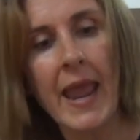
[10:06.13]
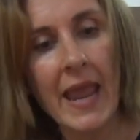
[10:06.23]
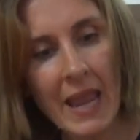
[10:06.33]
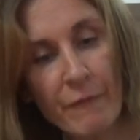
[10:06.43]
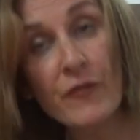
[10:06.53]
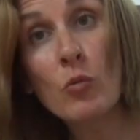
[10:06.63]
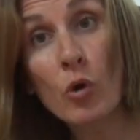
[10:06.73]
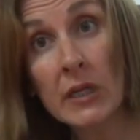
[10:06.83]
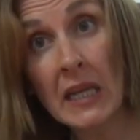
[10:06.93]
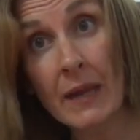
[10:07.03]
If you
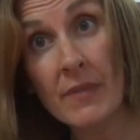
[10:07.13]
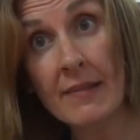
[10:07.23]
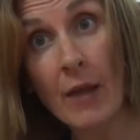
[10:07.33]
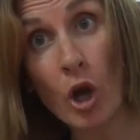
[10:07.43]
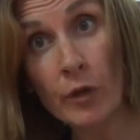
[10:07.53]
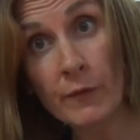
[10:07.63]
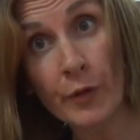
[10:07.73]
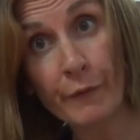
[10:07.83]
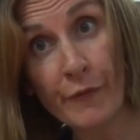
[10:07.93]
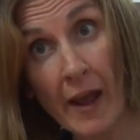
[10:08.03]
want to keep this
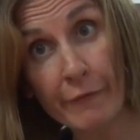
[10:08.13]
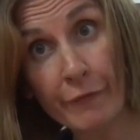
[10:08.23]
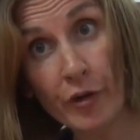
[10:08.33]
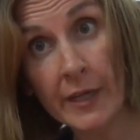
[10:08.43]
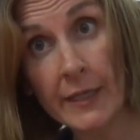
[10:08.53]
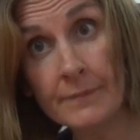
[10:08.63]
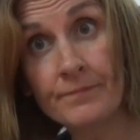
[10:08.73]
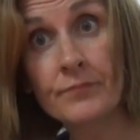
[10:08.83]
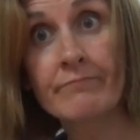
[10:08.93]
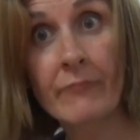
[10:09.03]
overt fat free,
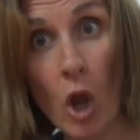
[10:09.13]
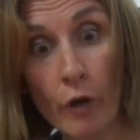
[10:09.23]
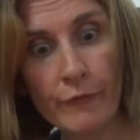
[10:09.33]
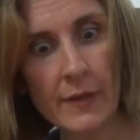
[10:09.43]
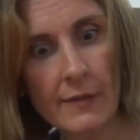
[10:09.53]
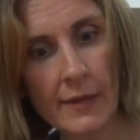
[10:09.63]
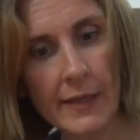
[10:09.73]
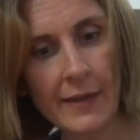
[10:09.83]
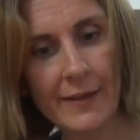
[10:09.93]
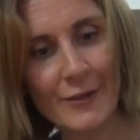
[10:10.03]

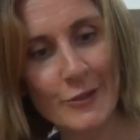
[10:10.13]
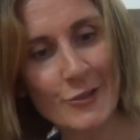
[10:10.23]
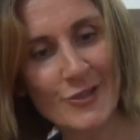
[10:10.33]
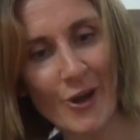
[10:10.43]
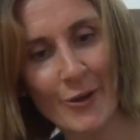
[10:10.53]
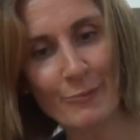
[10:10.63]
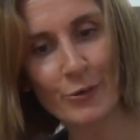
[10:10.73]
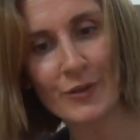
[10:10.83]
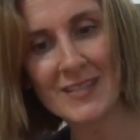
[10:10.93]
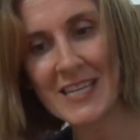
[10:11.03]
obviously, don't
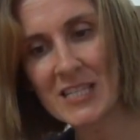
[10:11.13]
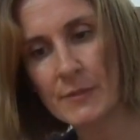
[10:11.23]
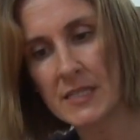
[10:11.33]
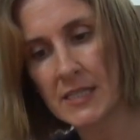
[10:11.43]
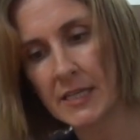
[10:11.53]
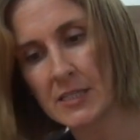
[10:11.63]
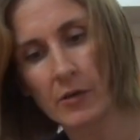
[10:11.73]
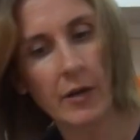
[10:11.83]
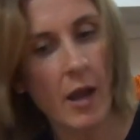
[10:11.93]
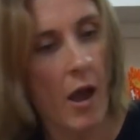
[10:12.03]
put the sesame seeds
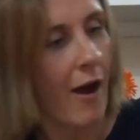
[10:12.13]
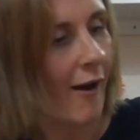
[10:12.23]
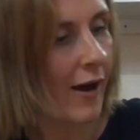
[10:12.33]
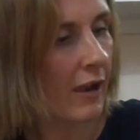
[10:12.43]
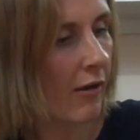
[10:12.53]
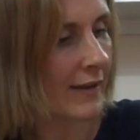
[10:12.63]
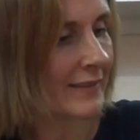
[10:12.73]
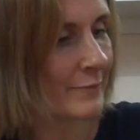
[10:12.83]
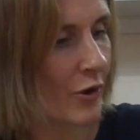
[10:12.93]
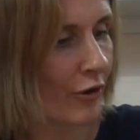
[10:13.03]
on. I
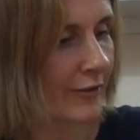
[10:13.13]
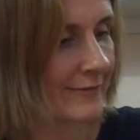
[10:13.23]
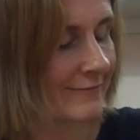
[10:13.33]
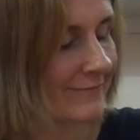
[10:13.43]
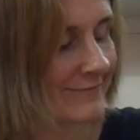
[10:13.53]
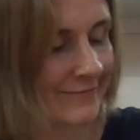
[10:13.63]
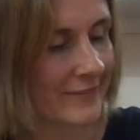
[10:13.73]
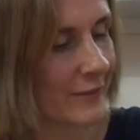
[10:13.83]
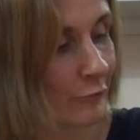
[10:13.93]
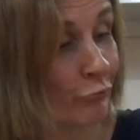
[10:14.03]
like them on
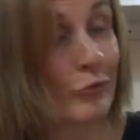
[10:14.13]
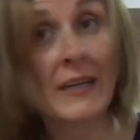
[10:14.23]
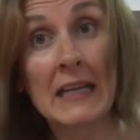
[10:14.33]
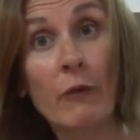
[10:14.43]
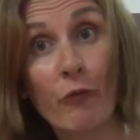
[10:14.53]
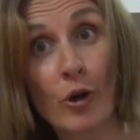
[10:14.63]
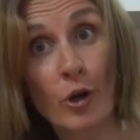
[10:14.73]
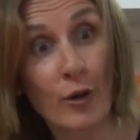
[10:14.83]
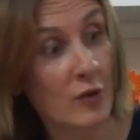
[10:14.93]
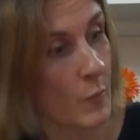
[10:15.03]
really for
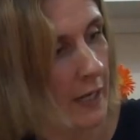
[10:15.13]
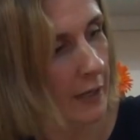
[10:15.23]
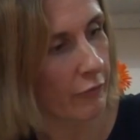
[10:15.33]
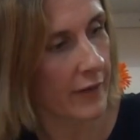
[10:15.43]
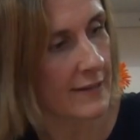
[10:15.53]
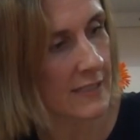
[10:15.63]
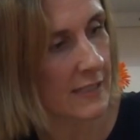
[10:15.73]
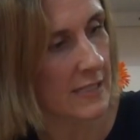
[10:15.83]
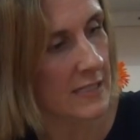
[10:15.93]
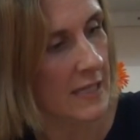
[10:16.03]
cosmetic
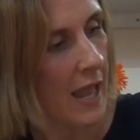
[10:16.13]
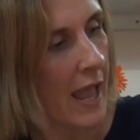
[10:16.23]
reasons.